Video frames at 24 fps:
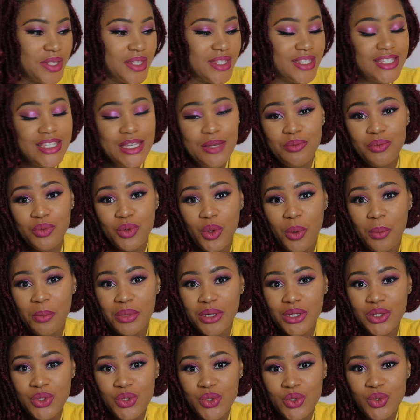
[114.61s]
Tip
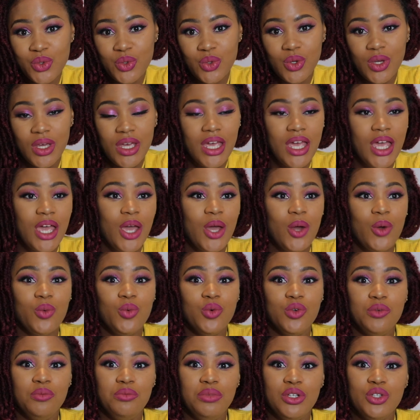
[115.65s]
number 2
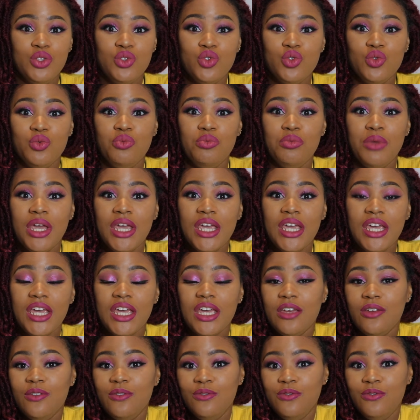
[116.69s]
would be to make
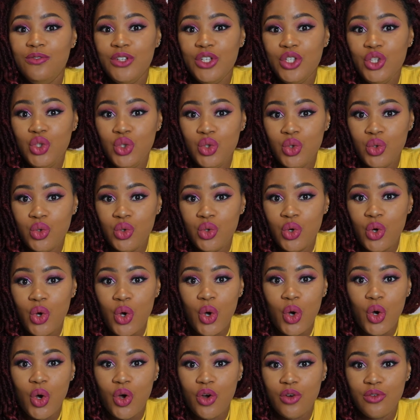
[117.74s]
a video
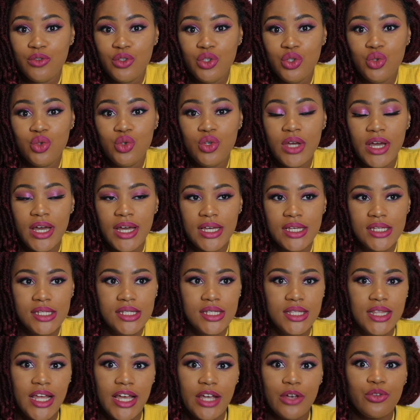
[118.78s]
of you guys,
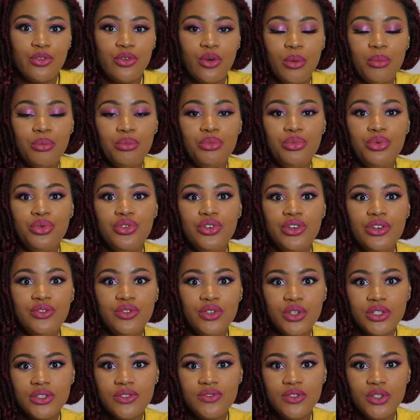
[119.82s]
like from
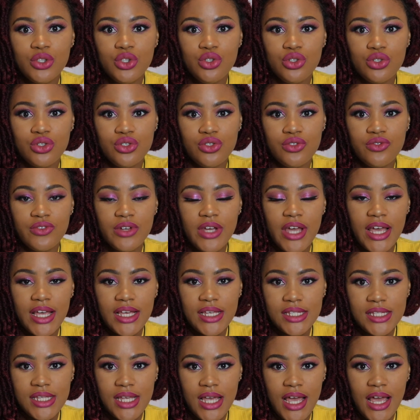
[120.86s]
previous videos you
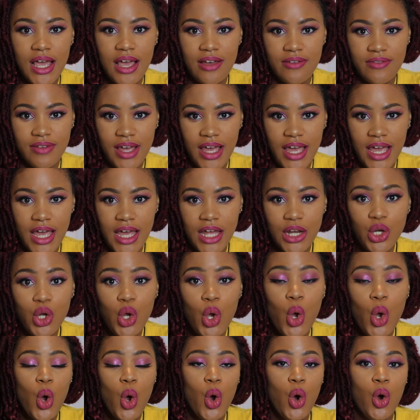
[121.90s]
guys have had
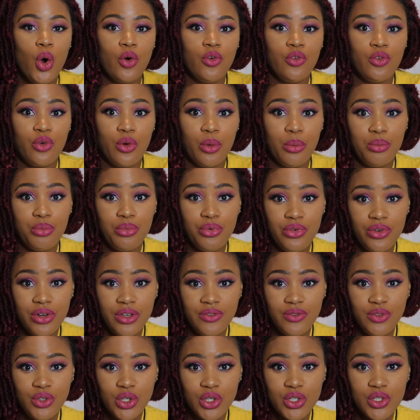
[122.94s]
or from
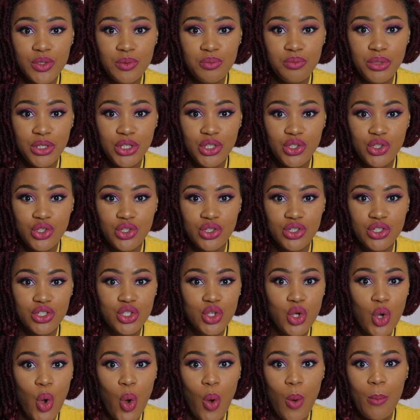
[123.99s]
previous pictures.
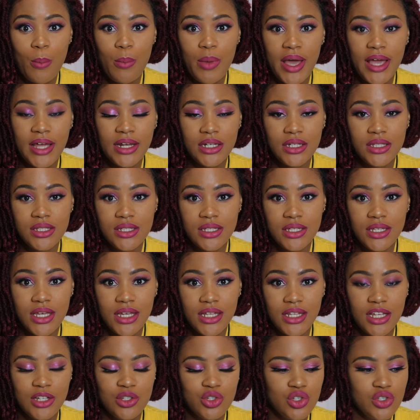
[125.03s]
Combine it
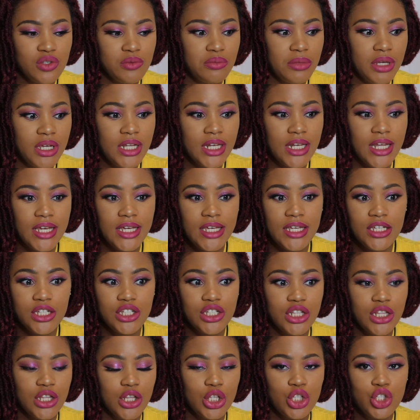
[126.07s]
together. Just make like a
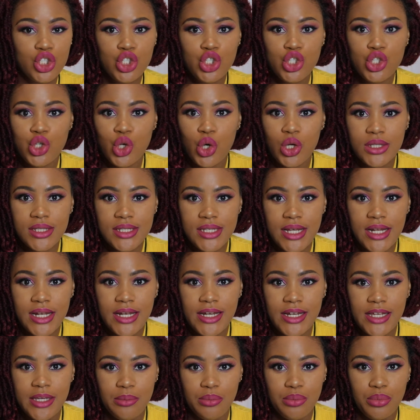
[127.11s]
short
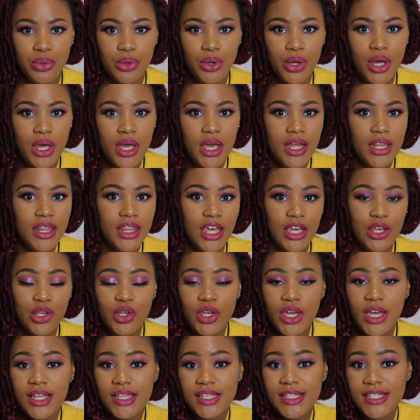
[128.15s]
clip that you
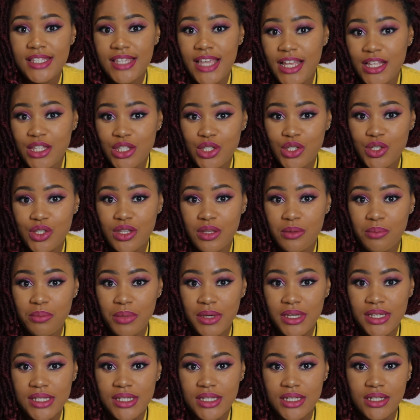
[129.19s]
can send to the
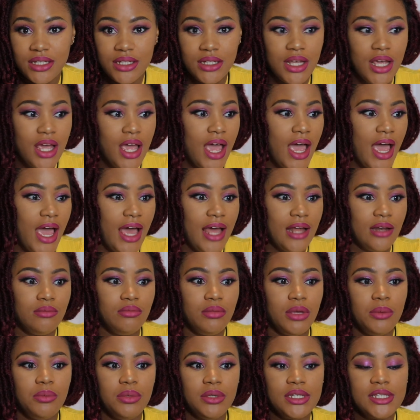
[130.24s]
person and
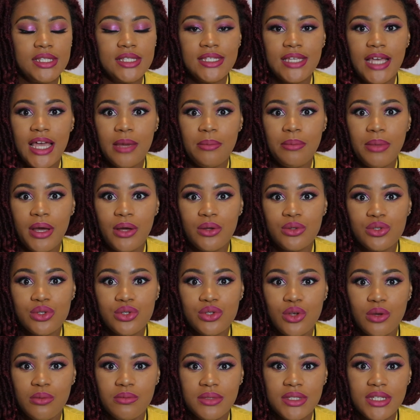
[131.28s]
maybe type out
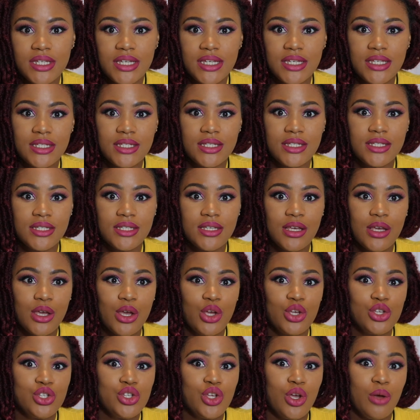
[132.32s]
some things,
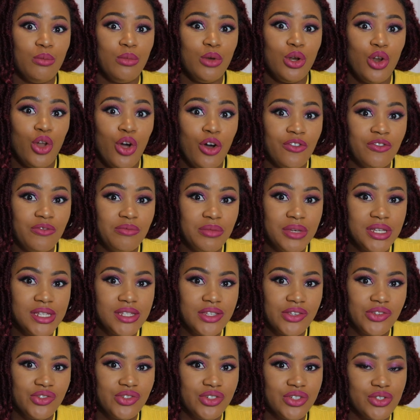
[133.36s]
some love
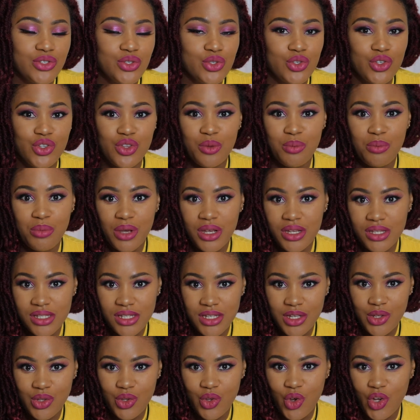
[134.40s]
messages to the
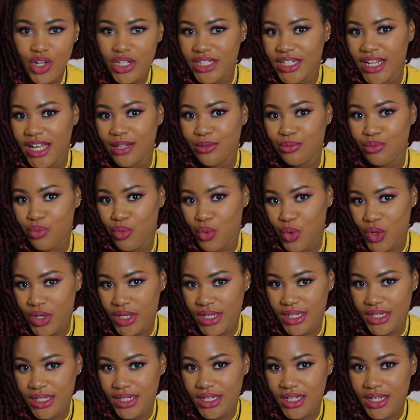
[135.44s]
person on that morning.